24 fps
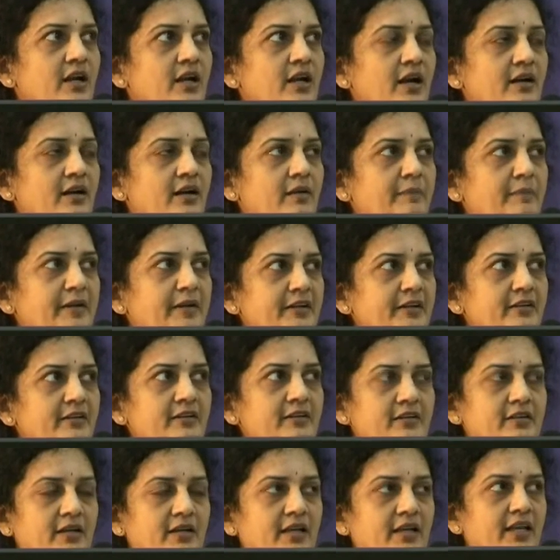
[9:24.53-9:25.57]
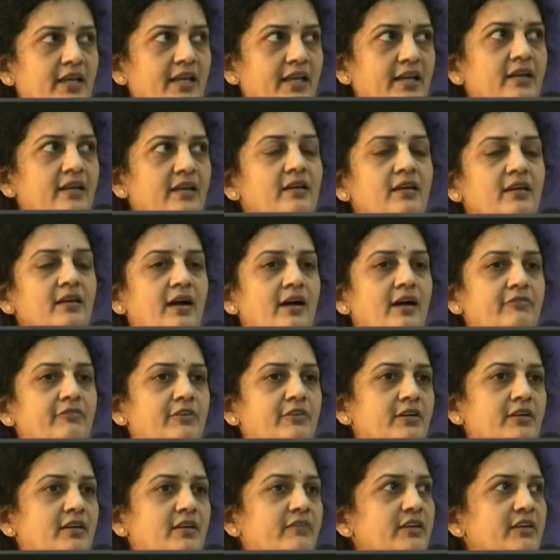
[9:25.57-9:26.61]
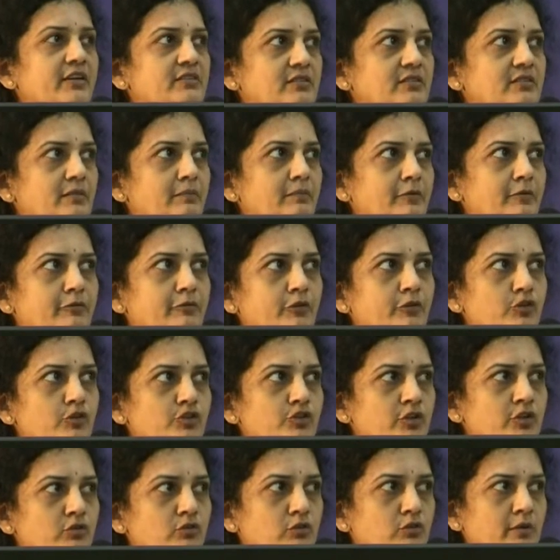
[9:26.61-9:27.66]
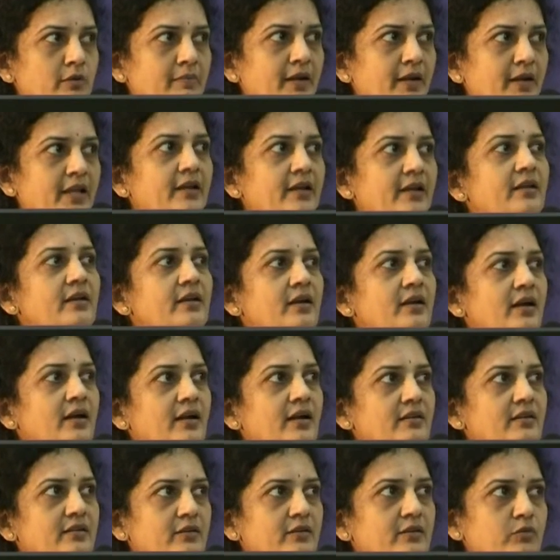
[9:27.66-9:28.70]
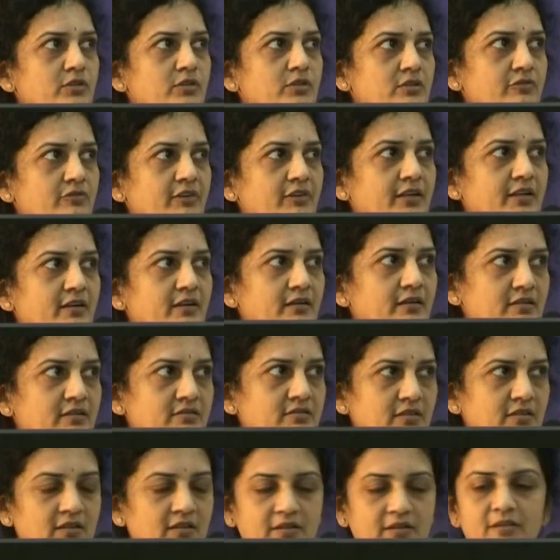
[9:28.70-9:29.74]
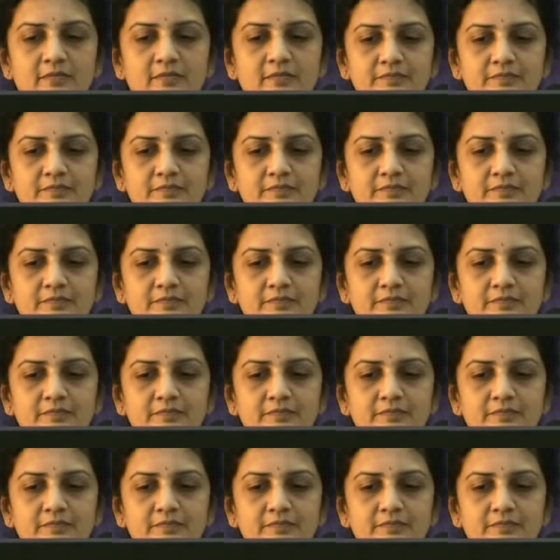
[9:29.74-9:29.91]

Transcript: and repeated it again after giving some perfusion to the brain, and that was the final result.